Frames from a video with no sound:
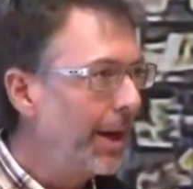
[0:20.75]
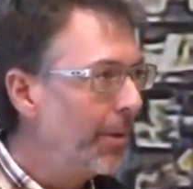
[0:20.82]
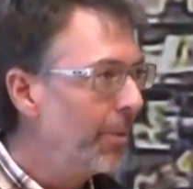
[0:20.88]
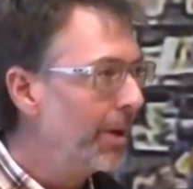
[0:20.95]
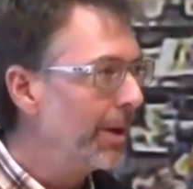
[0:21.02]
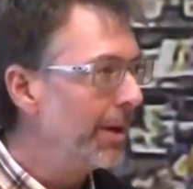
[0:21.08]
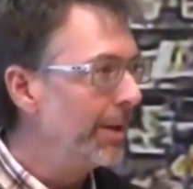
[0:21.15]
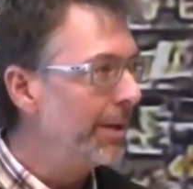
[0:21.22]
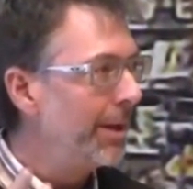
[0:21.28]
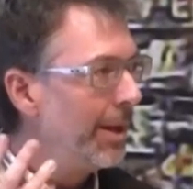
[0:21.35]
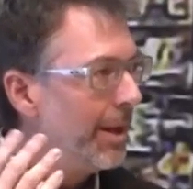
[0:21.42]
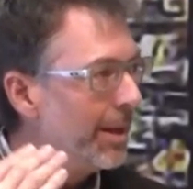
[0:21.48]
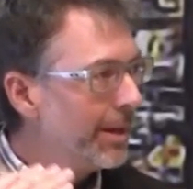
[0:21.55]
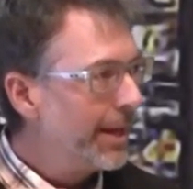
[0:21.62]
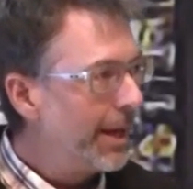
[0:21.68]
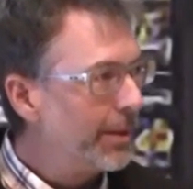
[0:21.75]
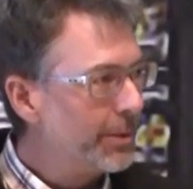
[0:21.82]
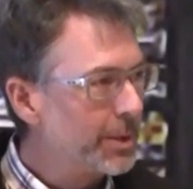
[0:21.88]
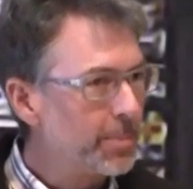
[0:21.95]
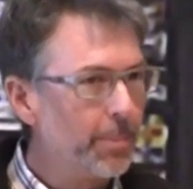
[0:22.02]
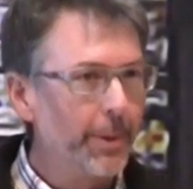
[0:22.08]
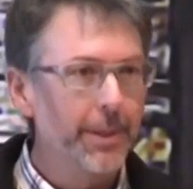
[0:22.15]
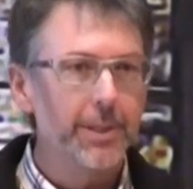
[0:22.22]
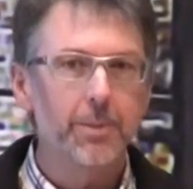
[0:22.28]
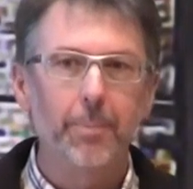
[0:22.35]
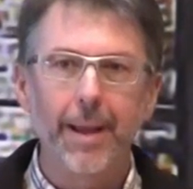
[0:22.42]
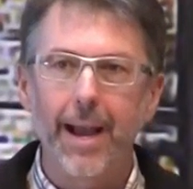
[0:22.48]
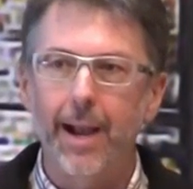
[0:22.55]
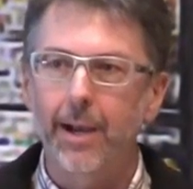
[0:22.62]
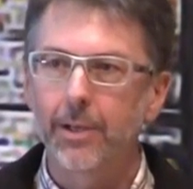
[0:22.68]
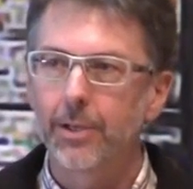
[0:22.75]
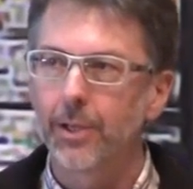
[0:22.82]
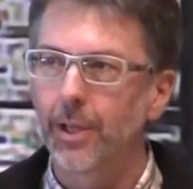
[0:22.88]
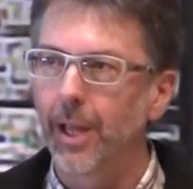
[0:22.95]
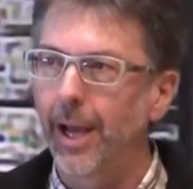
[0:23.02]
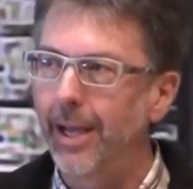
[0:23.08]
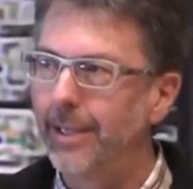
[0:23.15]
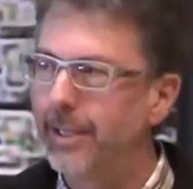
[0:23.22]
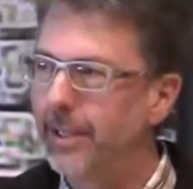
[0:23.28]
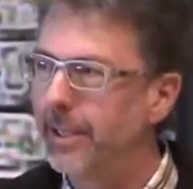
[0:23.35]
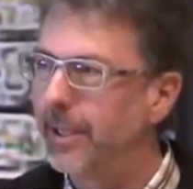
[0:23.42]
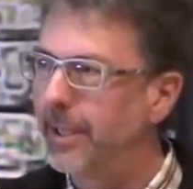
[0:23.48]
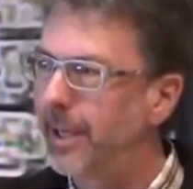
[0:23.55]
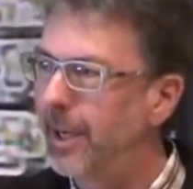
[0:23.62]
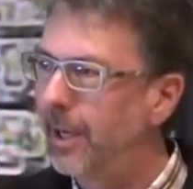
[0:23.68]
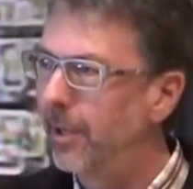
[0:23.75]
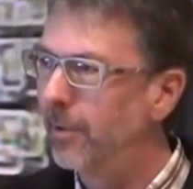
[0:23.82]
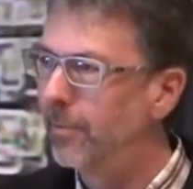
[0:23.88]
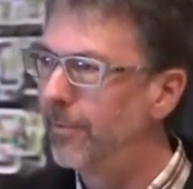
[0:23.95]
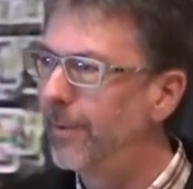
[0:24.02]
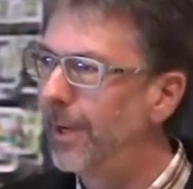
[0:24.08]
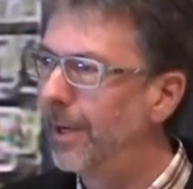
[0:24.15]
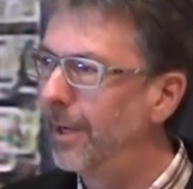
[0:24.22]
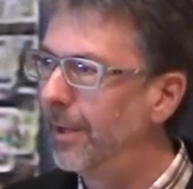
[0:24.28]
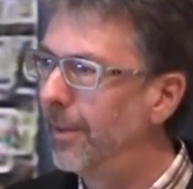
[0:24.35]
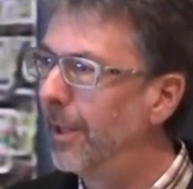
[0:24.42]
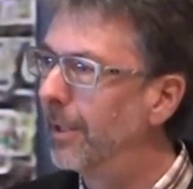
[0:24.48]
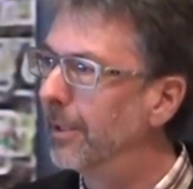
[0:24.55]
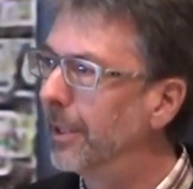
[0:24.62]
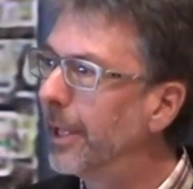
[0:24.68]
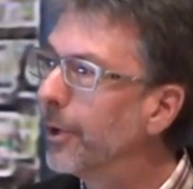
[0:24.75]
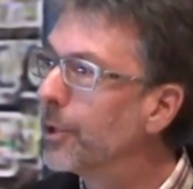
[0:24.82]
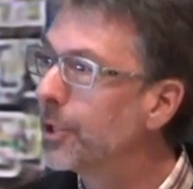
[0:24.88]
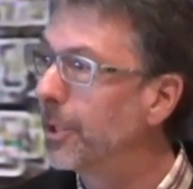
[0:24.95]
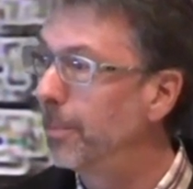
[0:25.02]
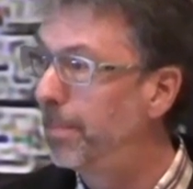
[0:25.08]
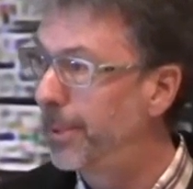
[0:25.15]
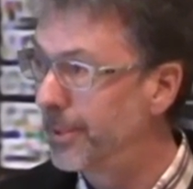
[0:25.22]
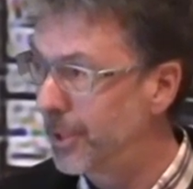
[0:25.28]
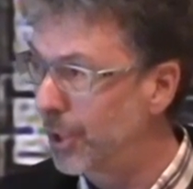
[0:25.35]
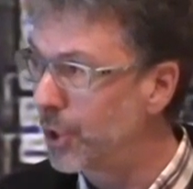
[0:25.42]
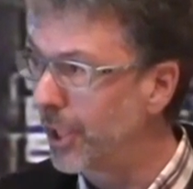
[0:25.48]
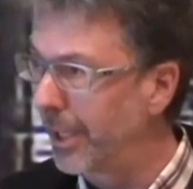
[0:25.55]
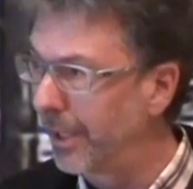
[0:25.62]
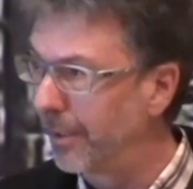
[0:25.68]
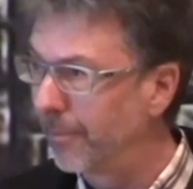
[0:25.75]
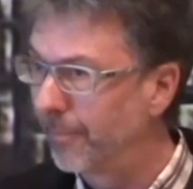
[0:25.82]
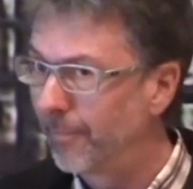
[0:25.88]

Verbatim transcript: I want to now just bring us back to the idea of uh, the leadership position,